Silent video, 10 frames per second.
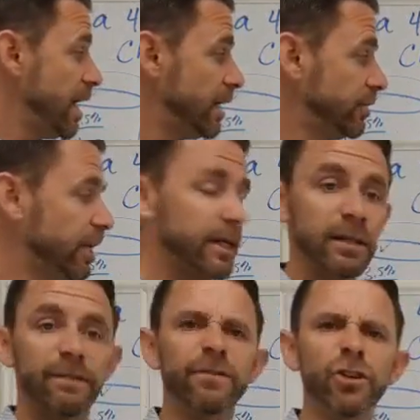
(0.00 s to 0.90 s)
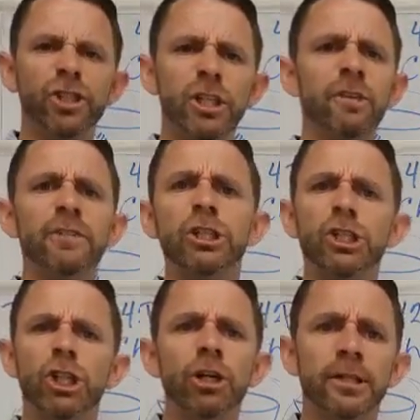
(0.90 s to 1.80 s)
and you got to get the first year of
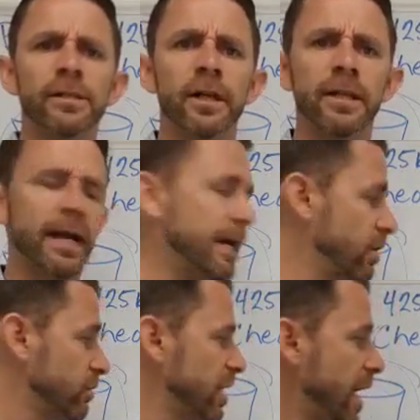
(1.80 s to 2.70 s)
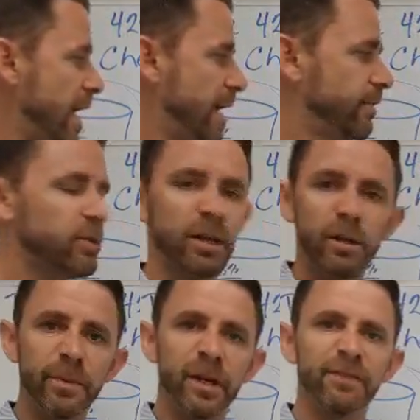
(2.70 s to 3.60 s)
insurance on the house, and there's a
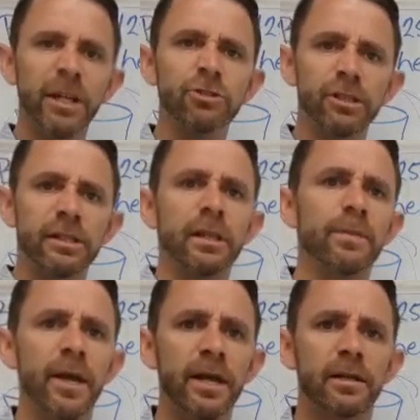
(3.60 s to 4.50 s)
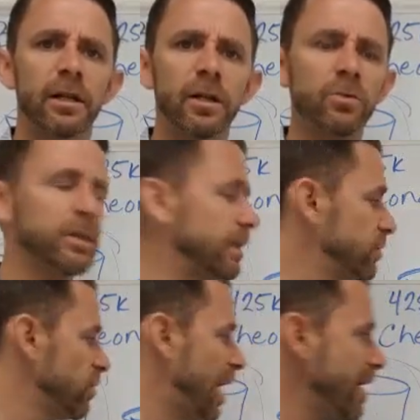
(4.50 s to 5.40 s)
little bit of interest that you pay at the closing.
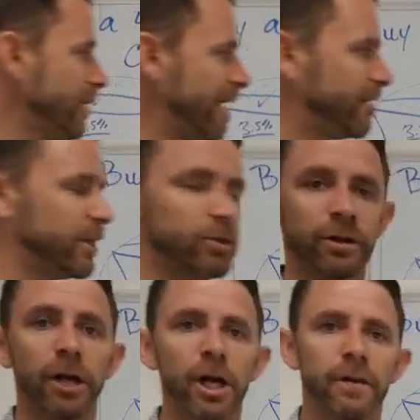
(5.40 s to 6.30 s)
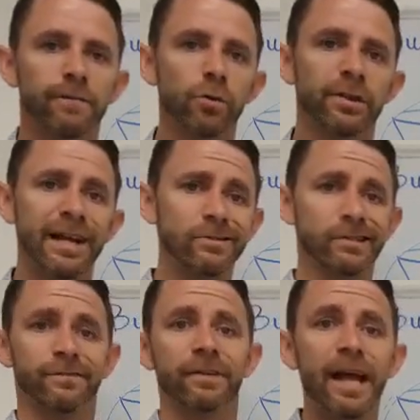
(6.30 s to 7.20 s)
So I don't have an extra
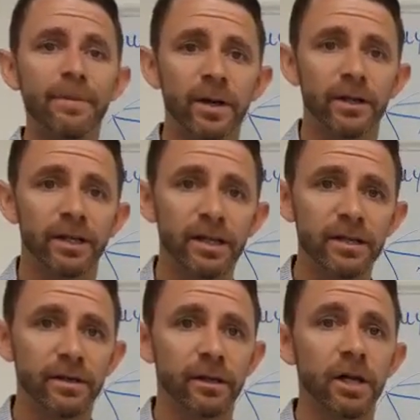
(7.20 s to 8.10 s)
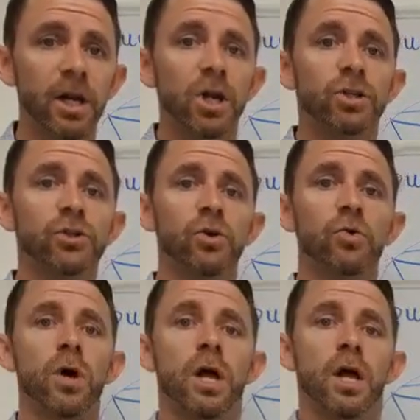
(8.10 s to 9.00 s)
$4,000 for that bucket either.
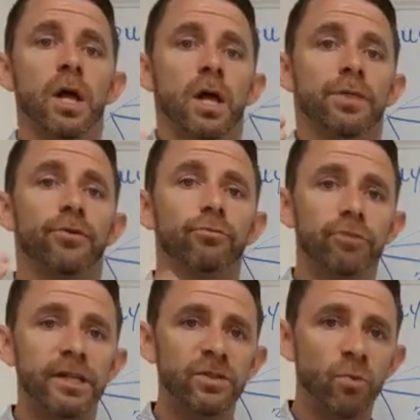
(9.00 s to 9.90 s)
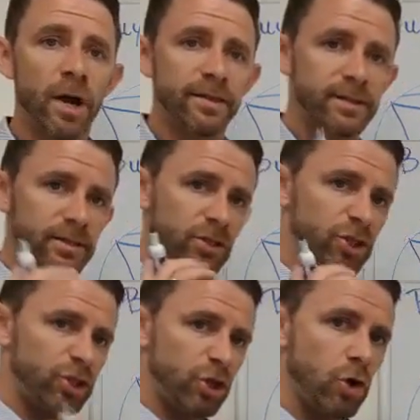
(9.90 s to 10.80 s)
So the reason why this is
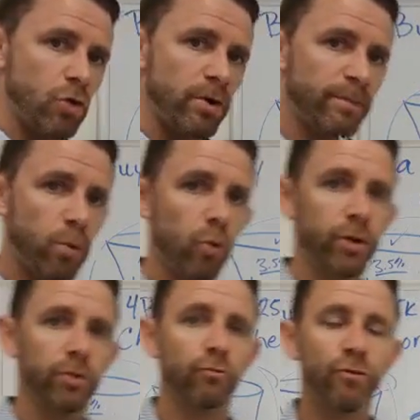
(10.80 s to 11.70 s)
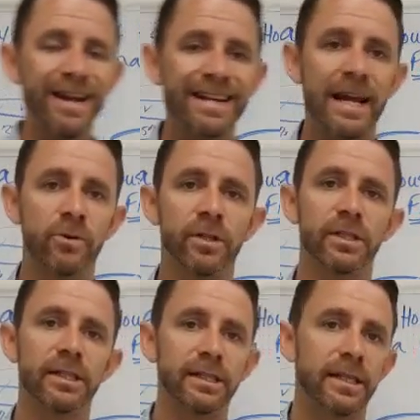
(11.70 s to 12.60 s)
so important right now in
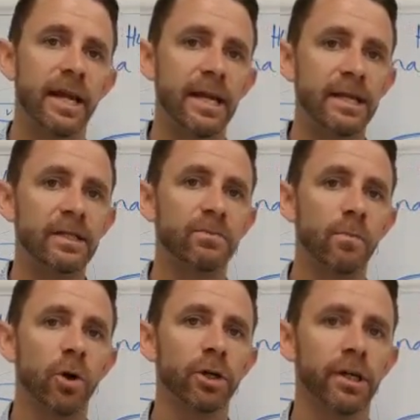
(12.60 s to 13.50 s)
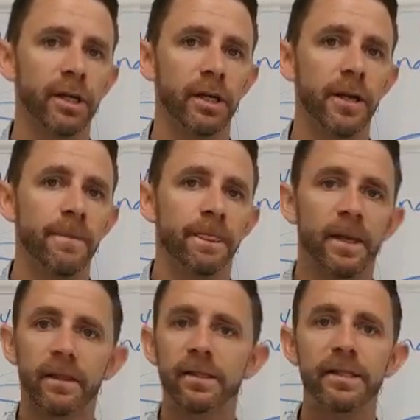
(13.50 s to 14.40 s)
today's market
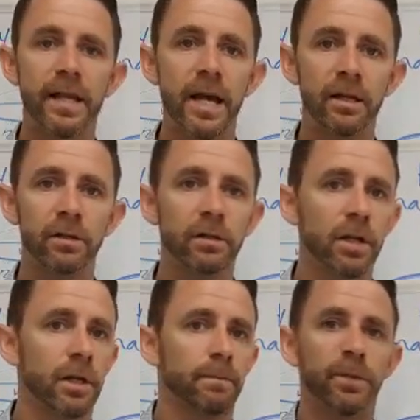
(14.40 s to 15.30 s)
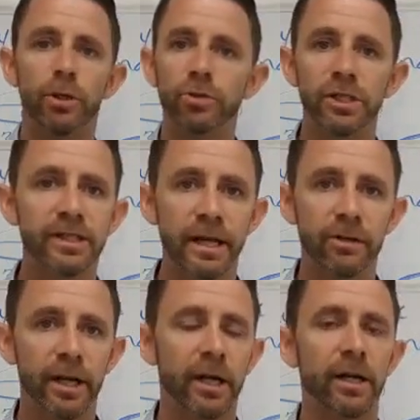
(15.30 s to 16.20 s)
in the Seattle Puget
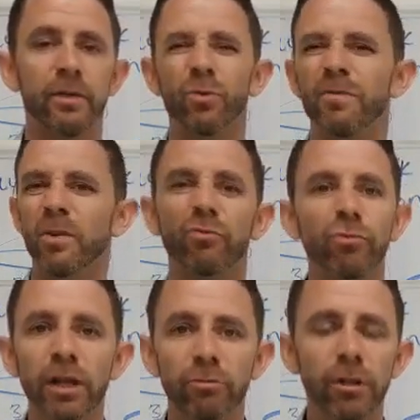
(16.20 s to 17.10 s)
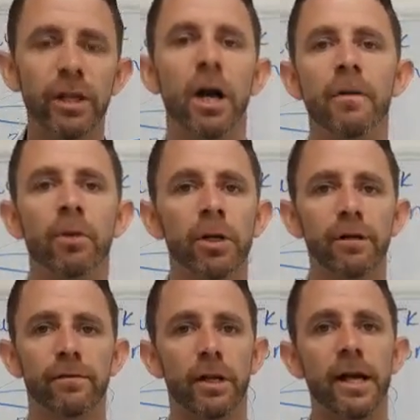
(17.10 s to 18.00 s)
Sound area, we've been a really, really hot
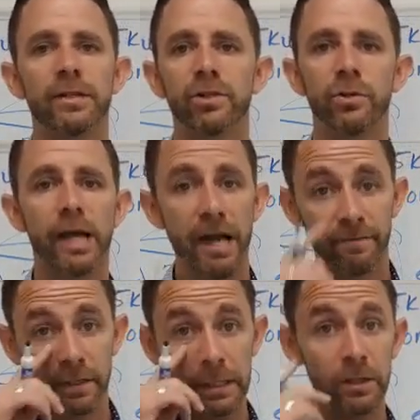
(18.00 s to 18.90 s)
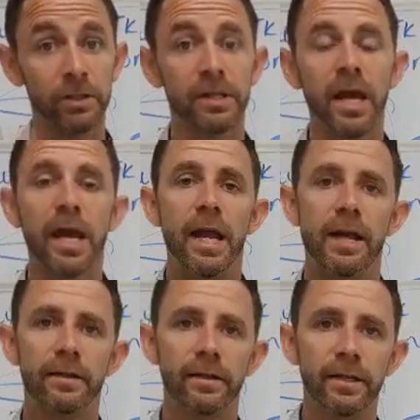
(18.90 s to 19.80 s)
market for the last 2.5 years,
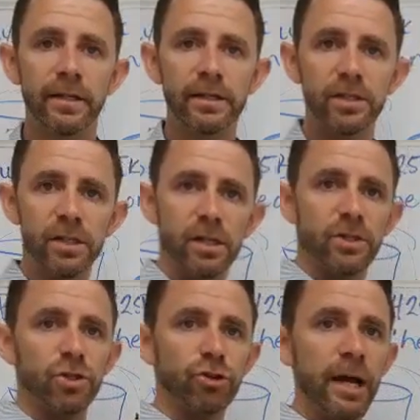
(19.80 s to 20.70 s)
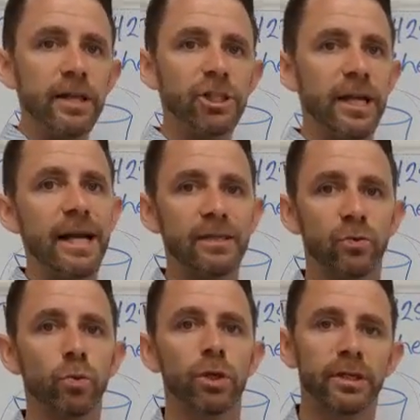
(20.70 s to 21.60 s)
and this strategy
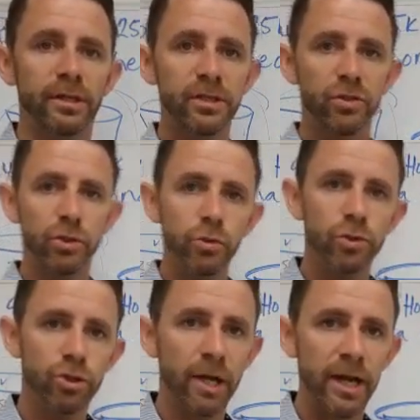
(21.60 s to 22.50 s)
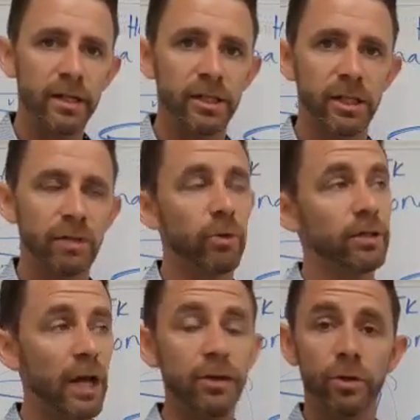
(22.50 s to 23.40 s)
hasn't worked. This new strategy, well,
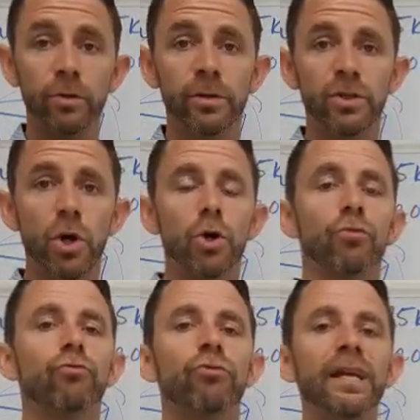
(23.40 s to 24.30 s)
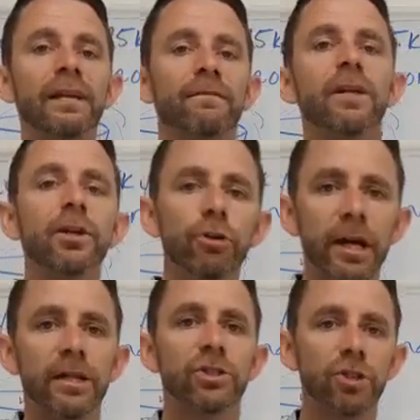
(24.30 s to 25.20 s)
not new, this
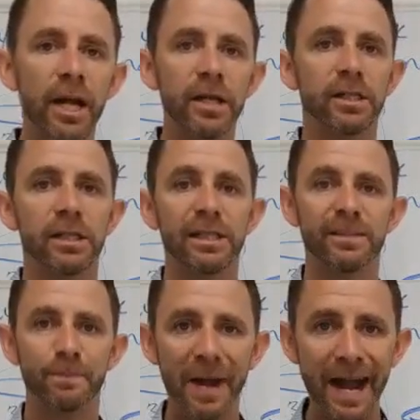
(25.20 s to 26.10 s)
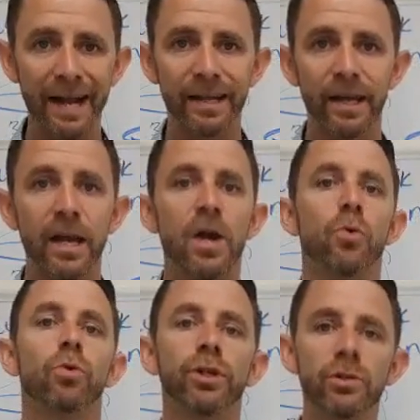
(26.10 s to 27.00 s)
reinvigorated strategy is back.
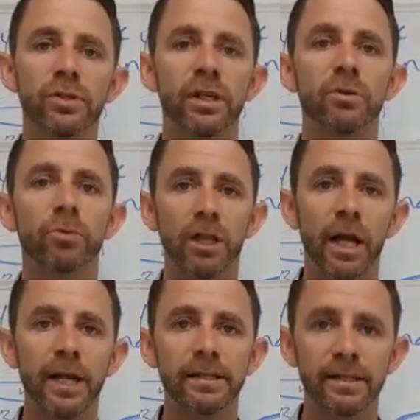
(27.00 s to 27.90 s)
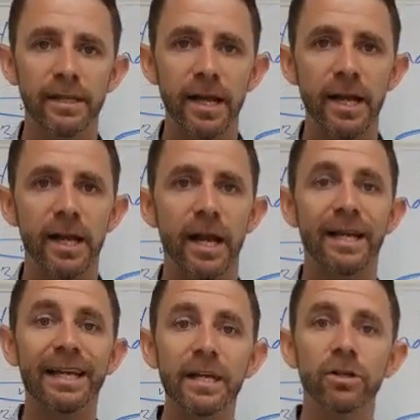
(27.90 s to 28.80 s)
We're using it with clients today,
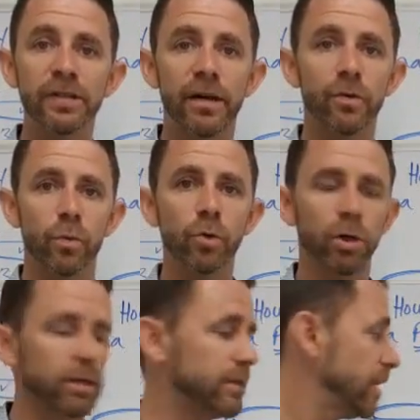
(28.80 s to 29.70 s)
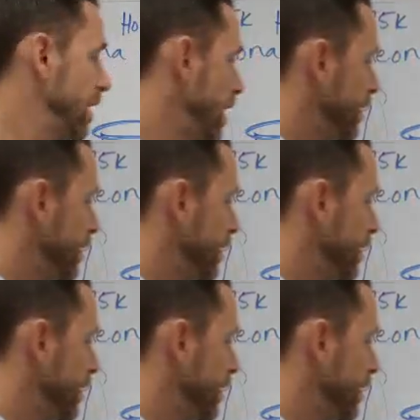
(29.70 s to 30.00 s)
and here's how it works.